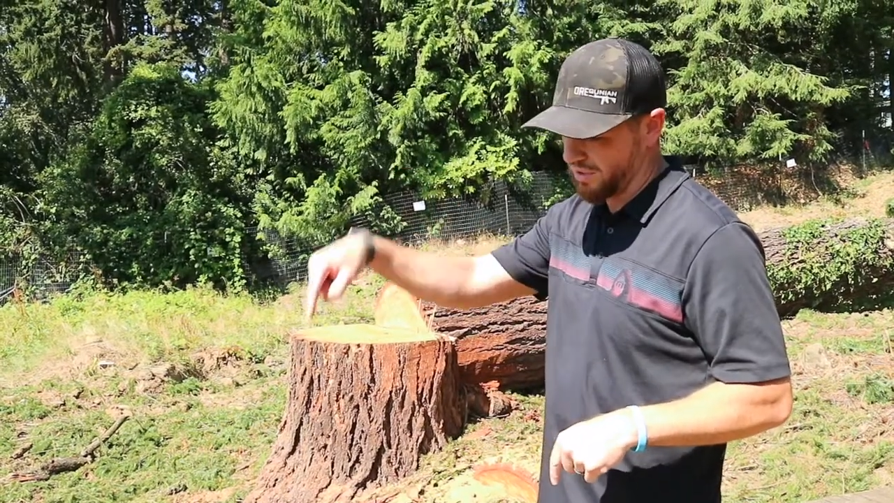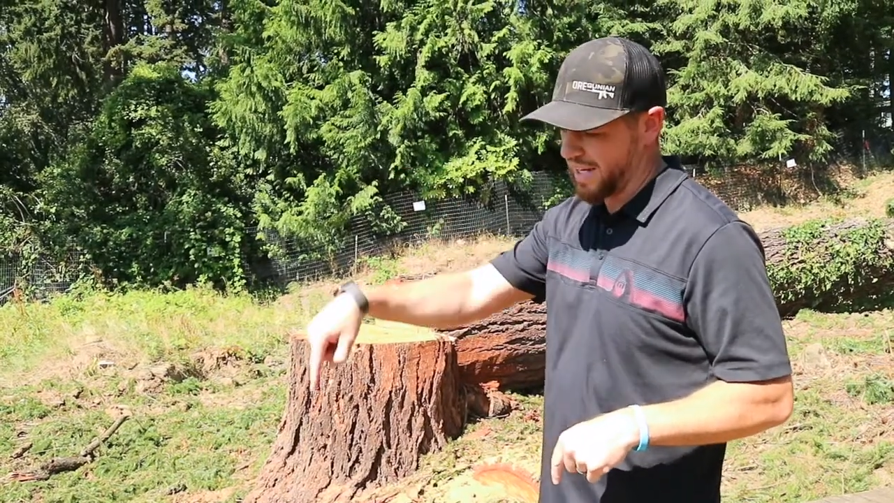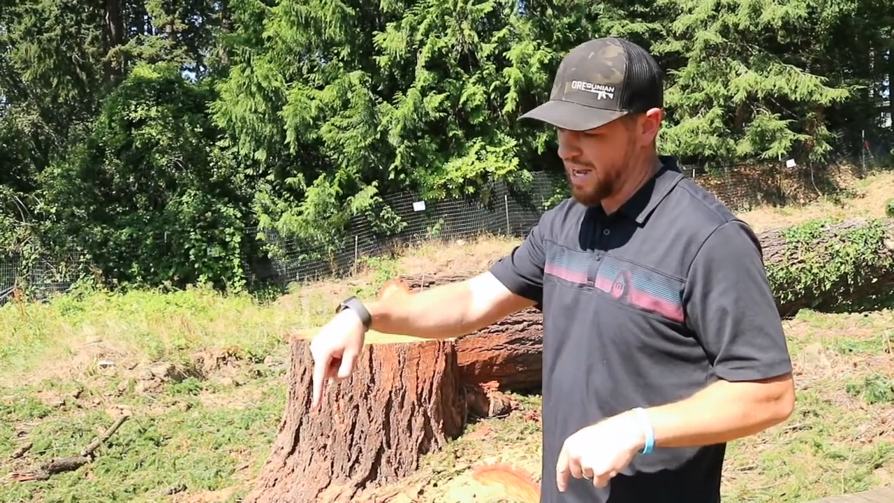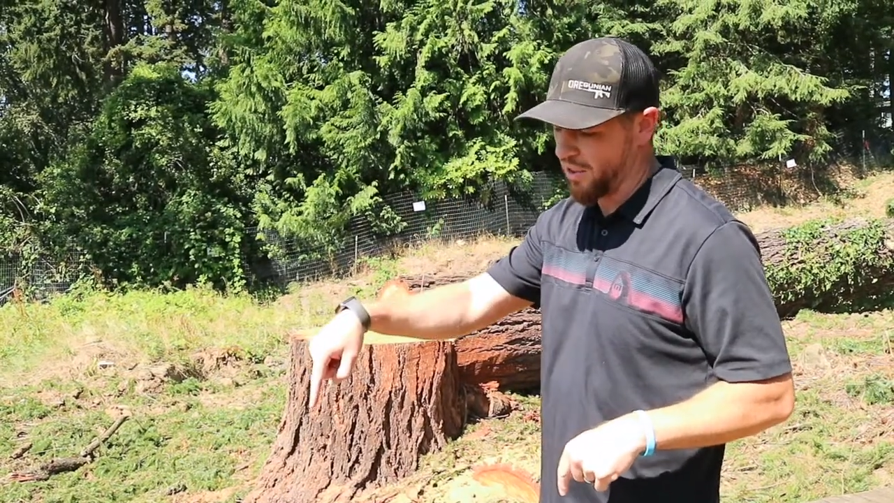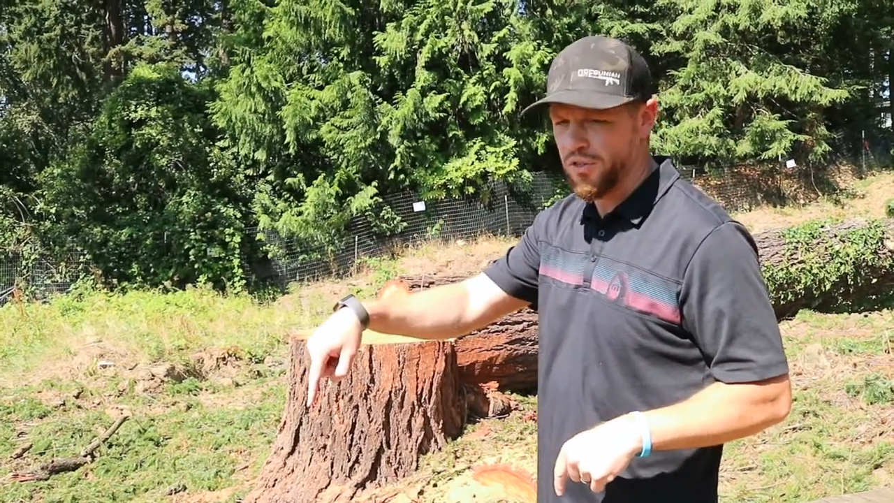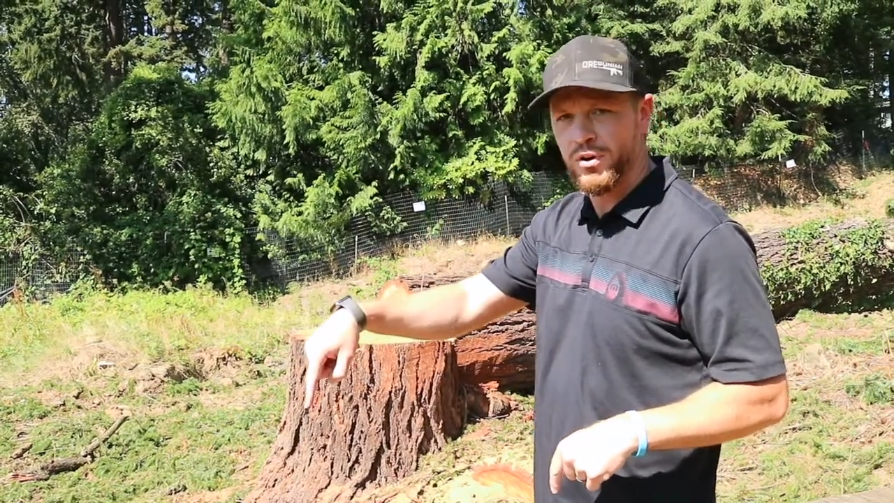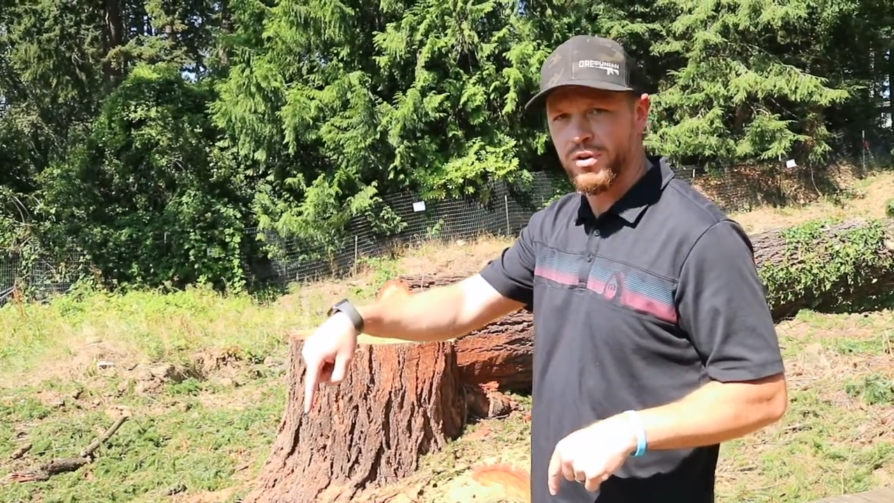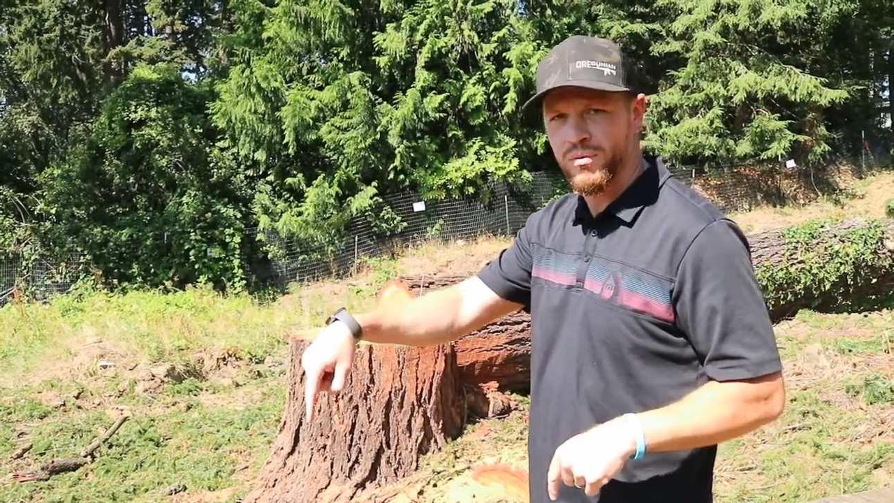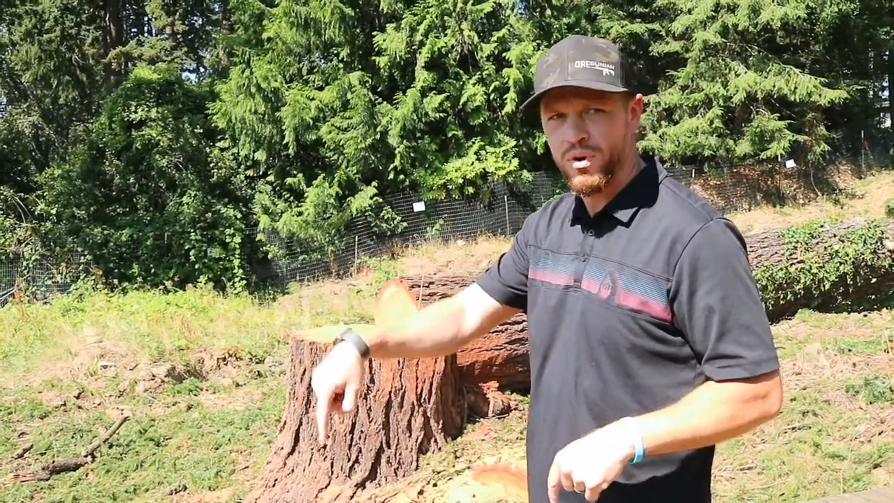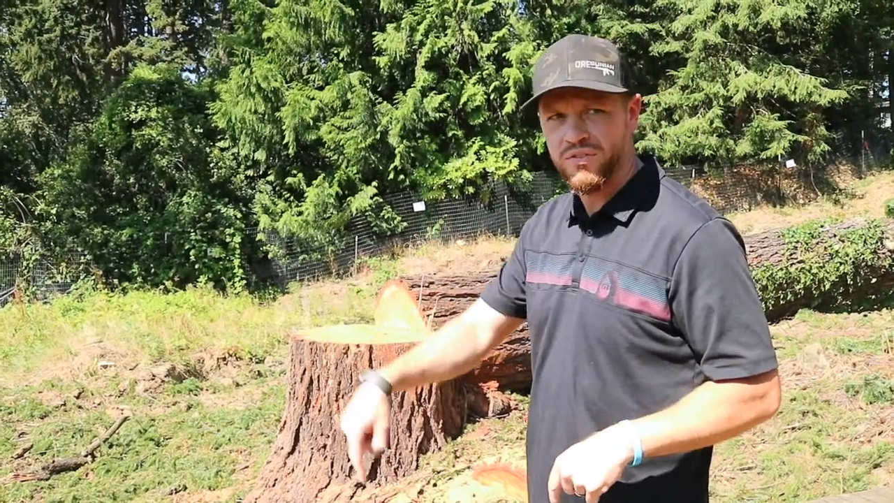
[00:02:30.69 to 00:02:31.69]
down 30
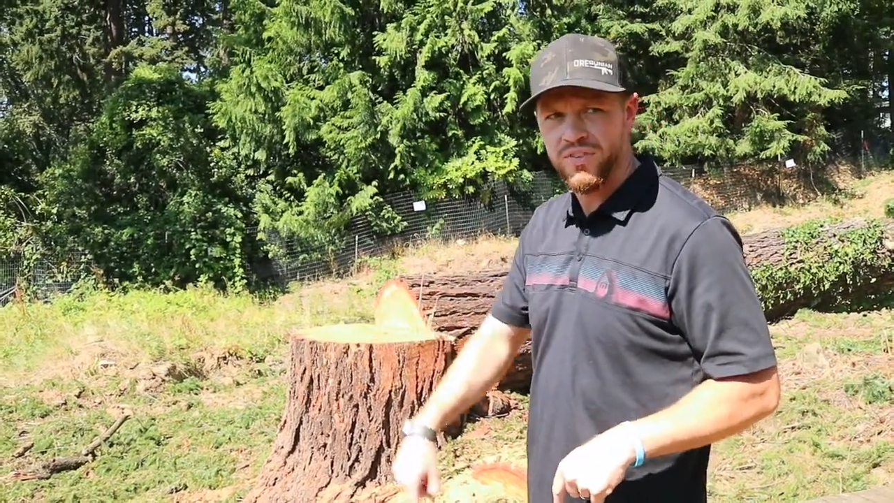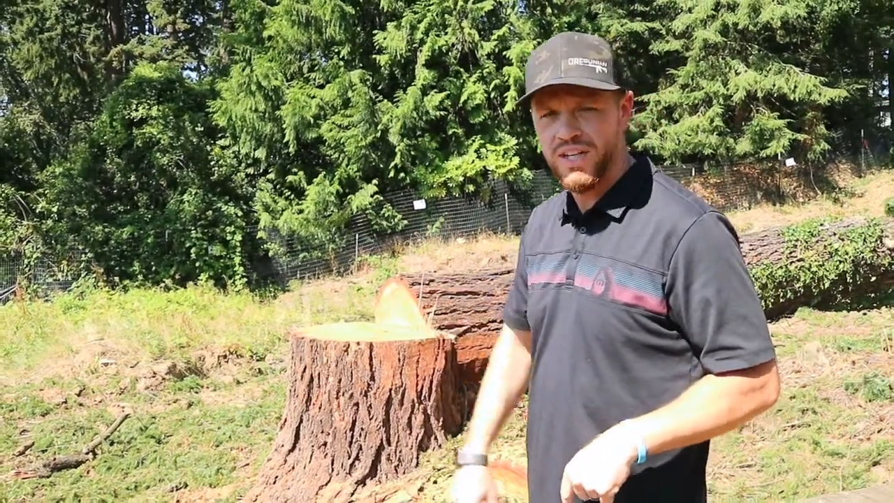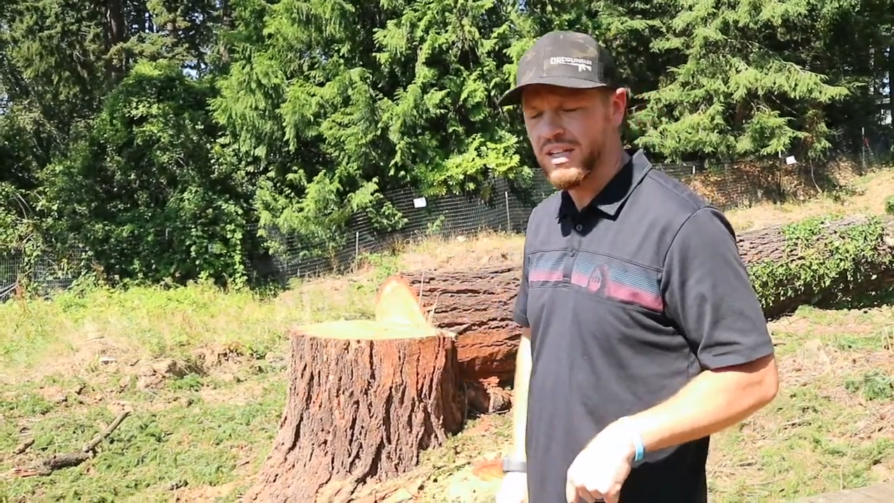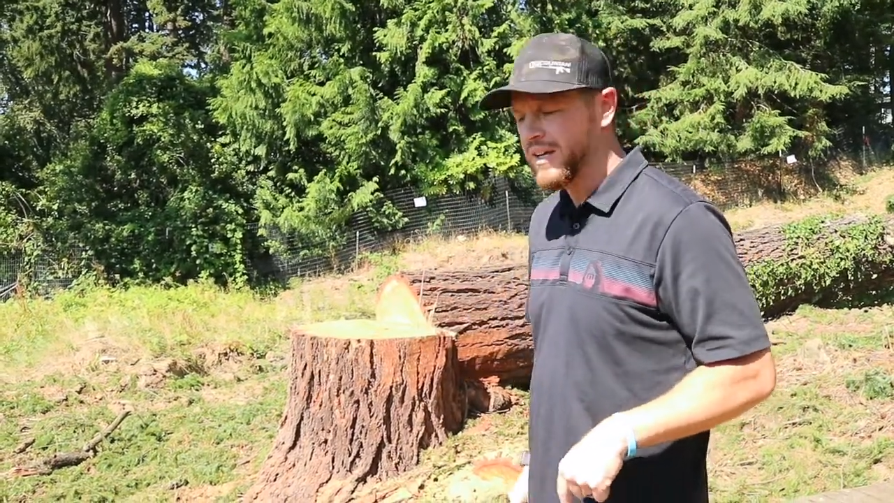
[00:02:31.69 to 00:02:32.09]
or 40 feet